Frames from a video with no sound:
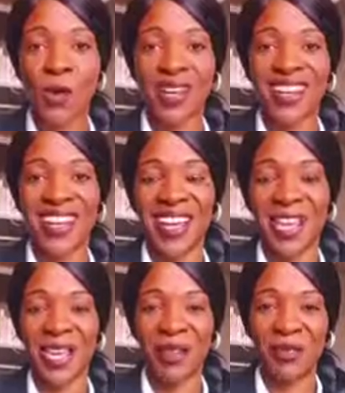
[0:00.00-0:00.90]
Well,
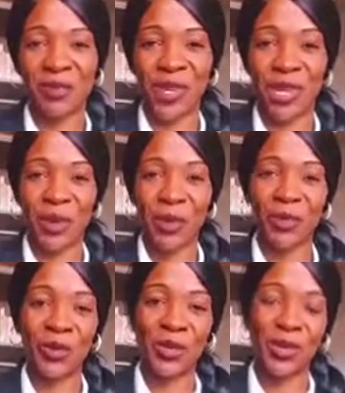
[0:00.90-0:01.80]
hi everybody. I
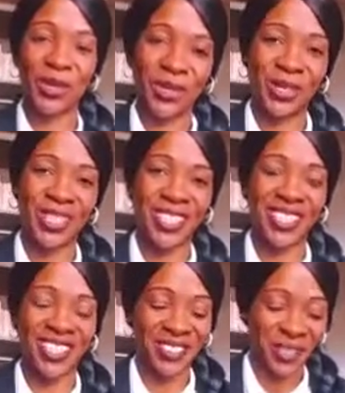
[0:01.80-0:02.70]
hope you are good
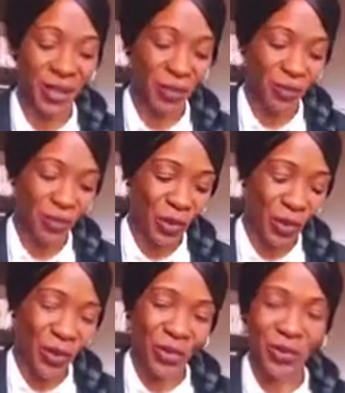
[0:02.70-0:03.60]
and
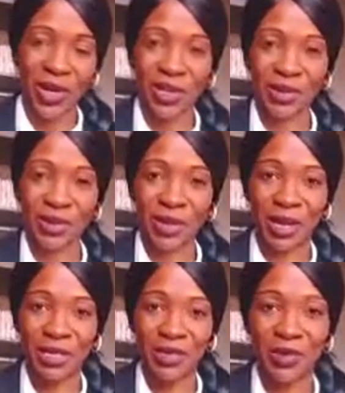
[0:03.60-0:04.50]
well. Today
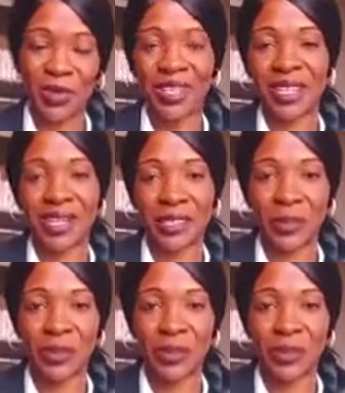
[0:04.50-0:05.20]
I just want to catch